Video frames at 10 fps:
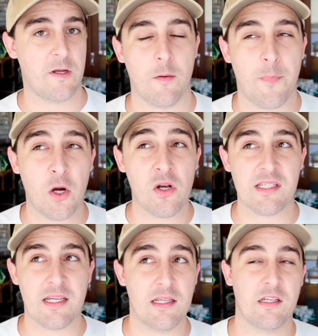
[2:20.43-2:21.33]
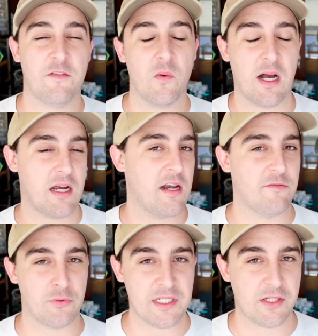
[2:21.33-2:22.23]
The bonus is, if you are kind
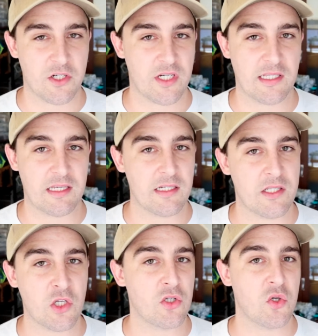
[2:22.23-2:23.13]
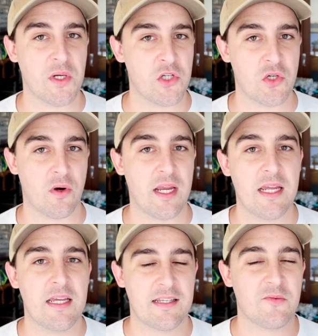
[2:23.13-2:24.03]
of researching things that you do enjoy,
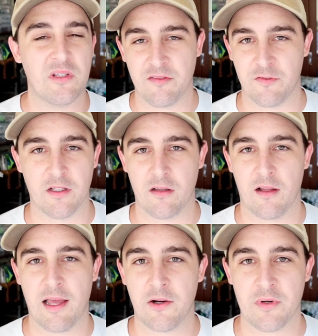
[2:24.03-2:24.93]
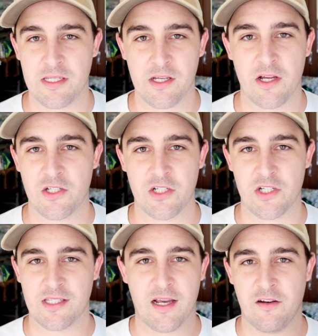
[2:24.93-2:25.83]
it doesn't really feel a lot like research. It
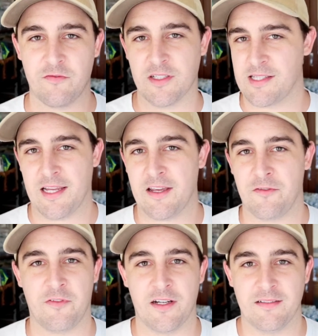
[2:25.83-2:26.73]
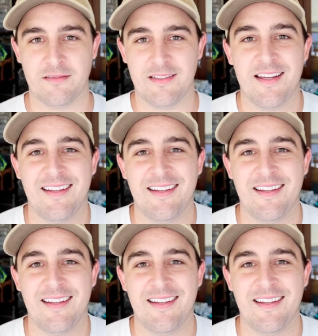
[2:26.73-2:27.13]
just kind of feels like a fun,